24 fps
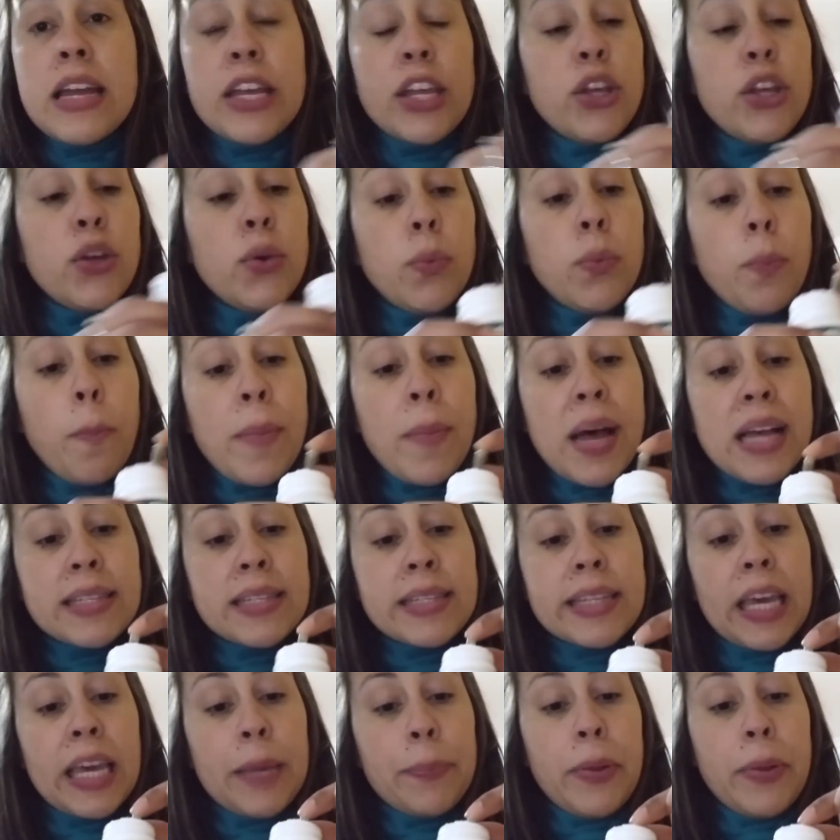You
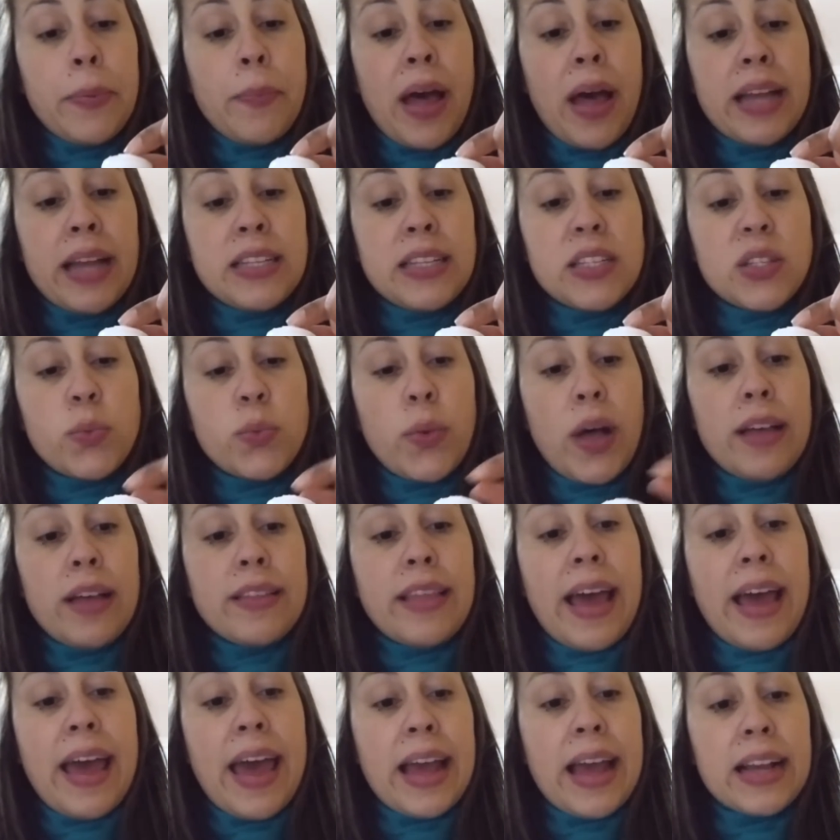must keep in mind as well
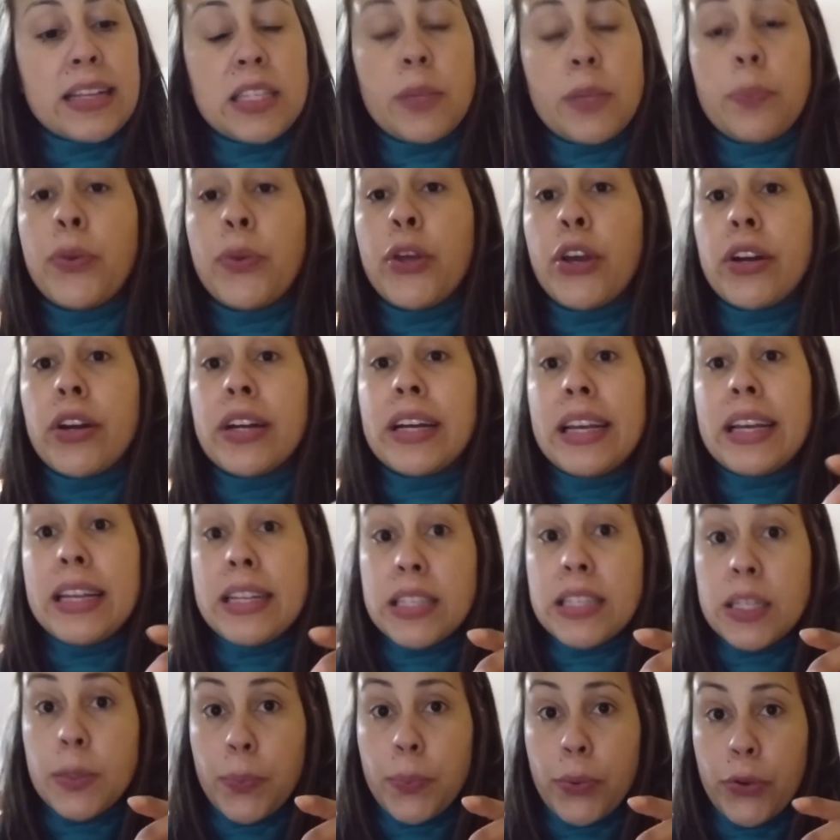that Exipure
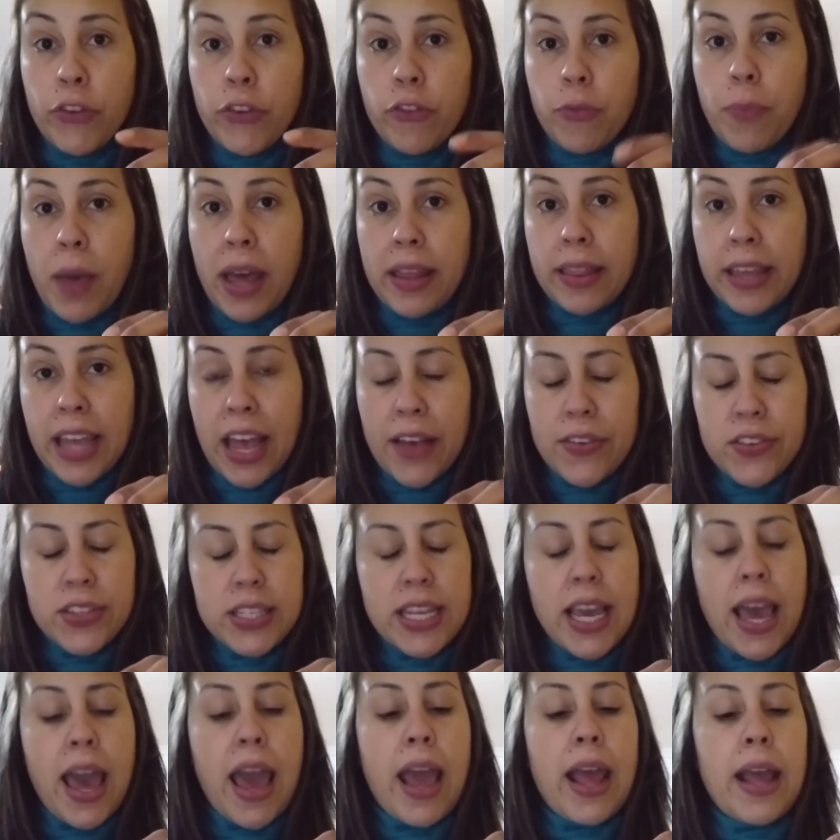is approved by the
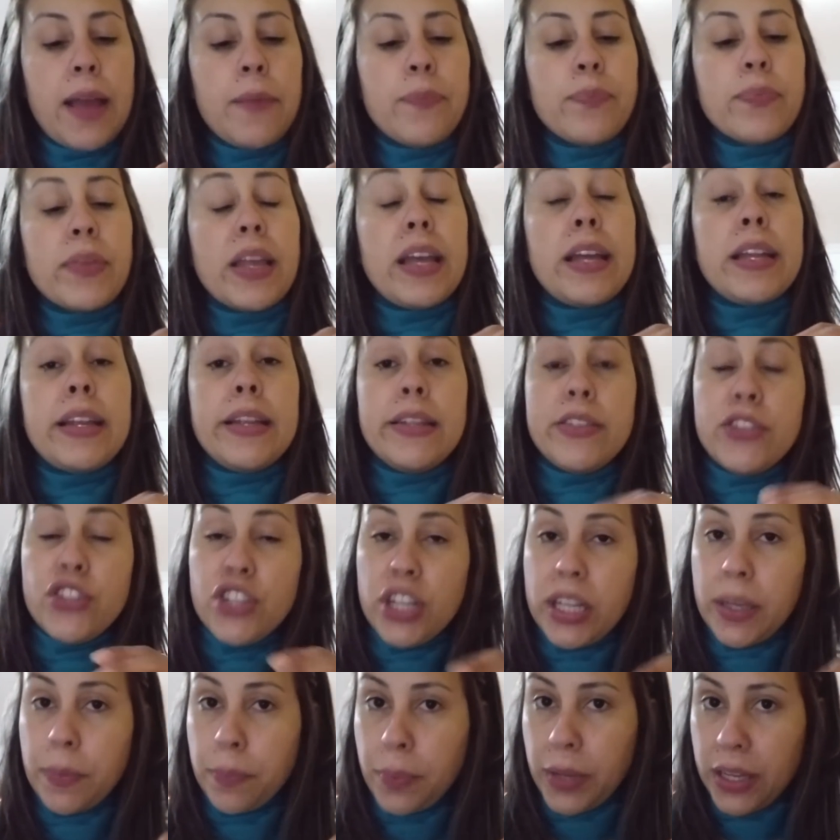FDA. It is
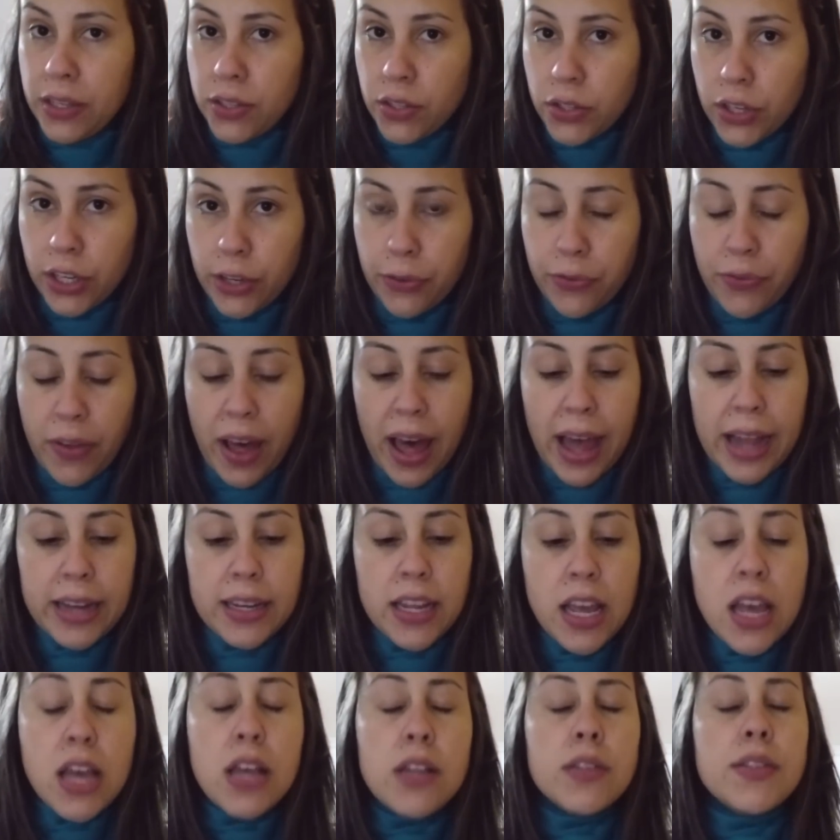GMP
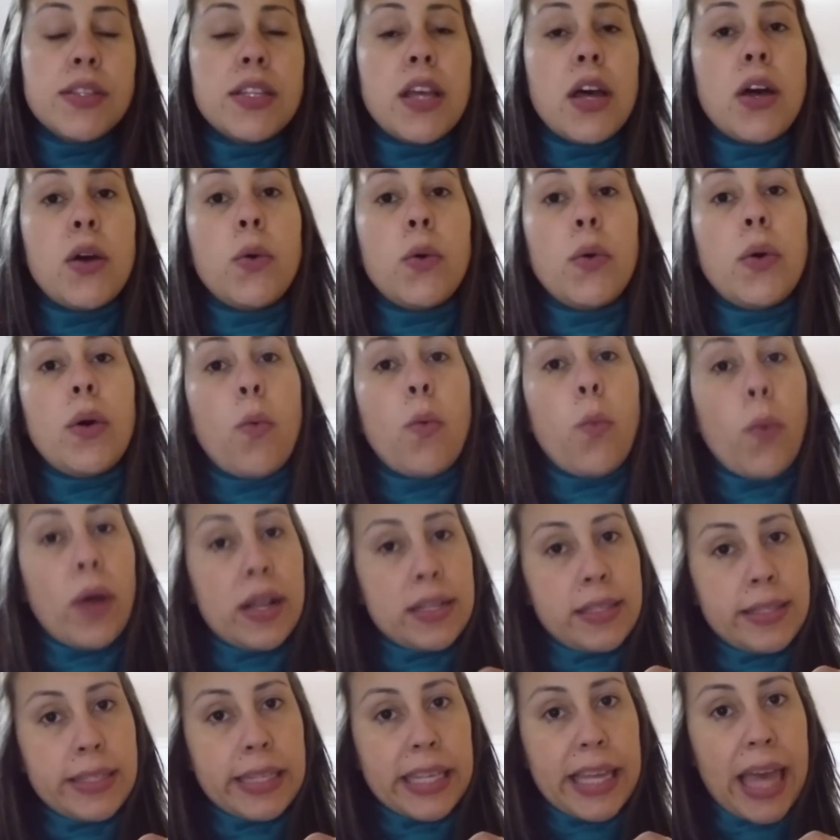certified, so
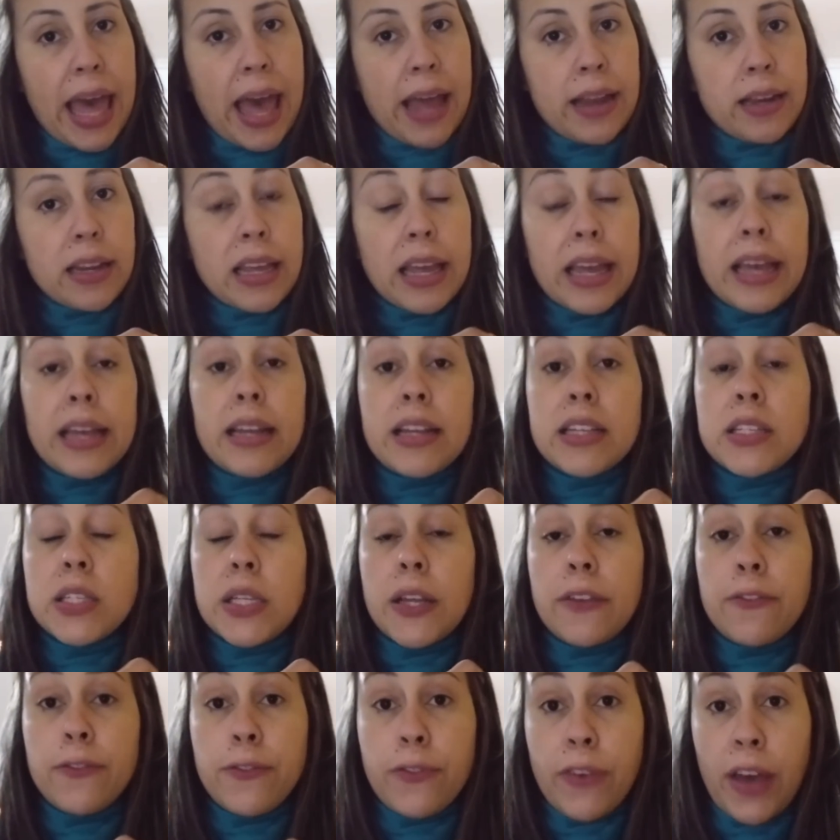once again, it
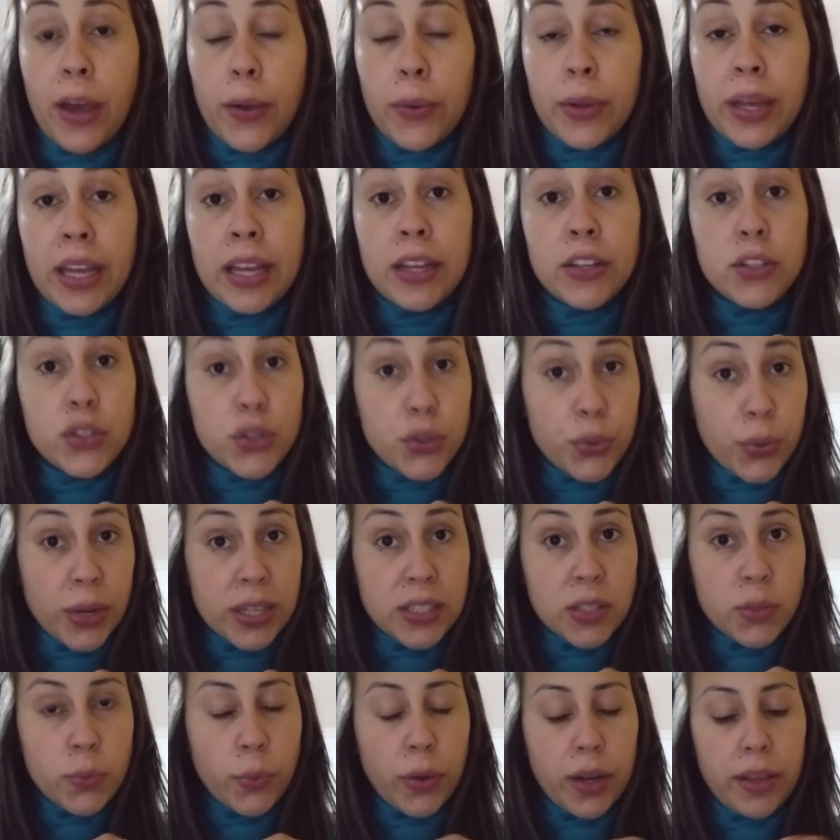is very
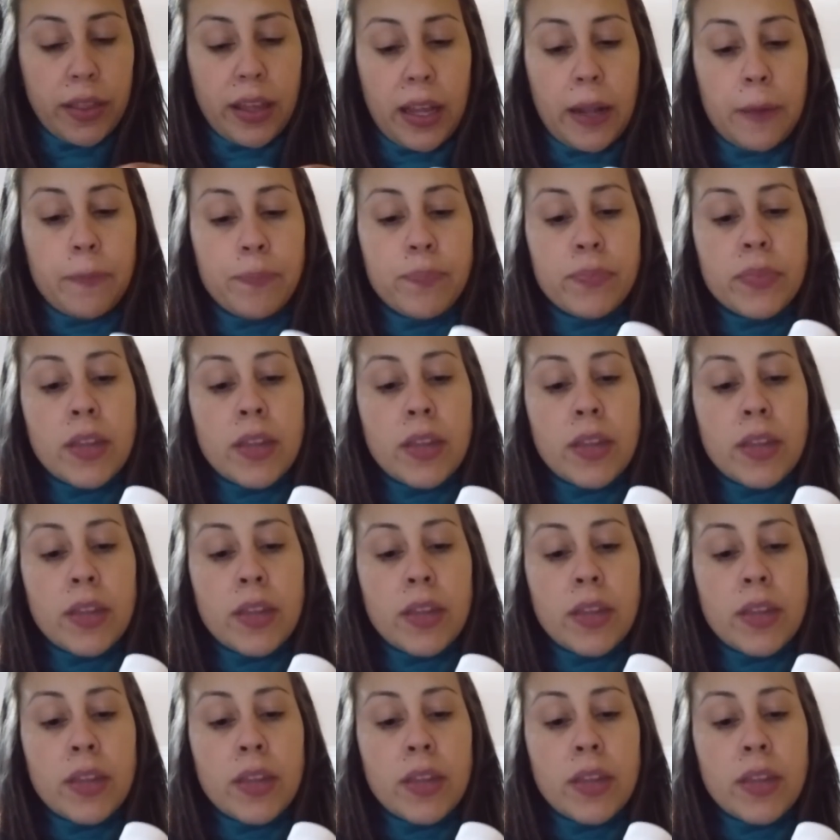trustworthy.